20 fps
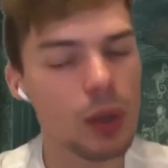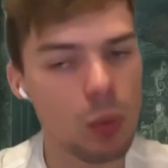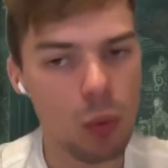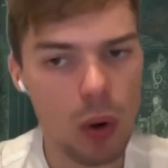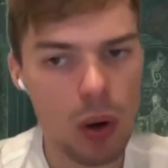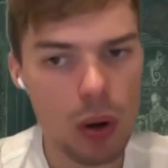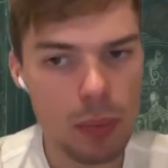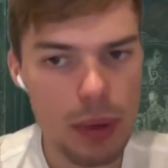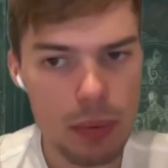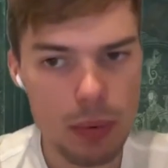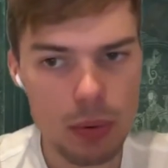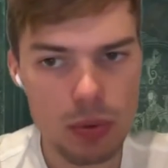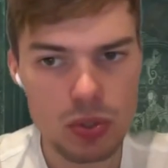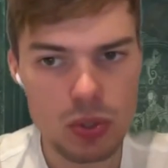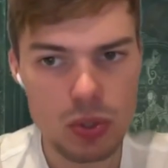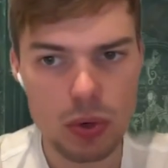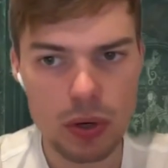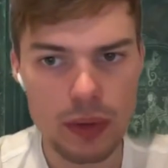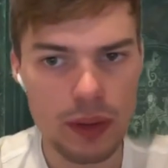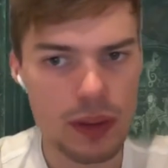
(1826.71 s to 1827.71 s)
what are people
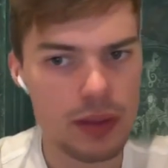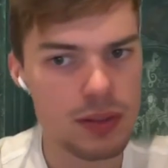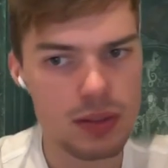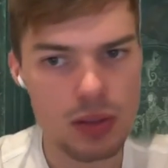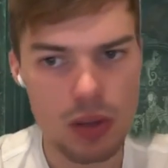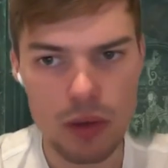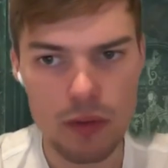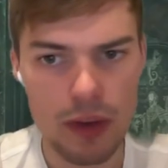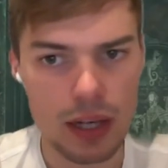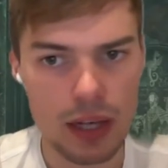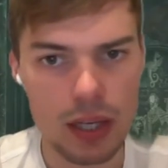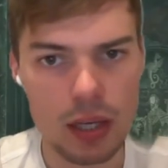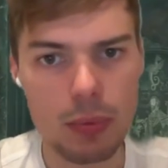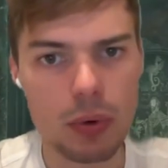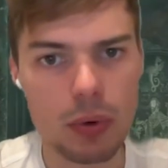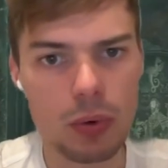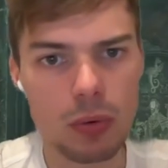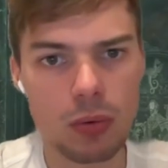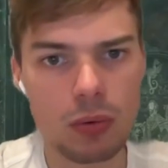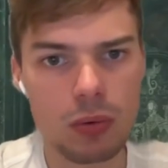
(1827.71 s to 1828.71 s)
storing that's so
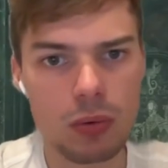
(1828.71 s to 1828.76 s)
valuable?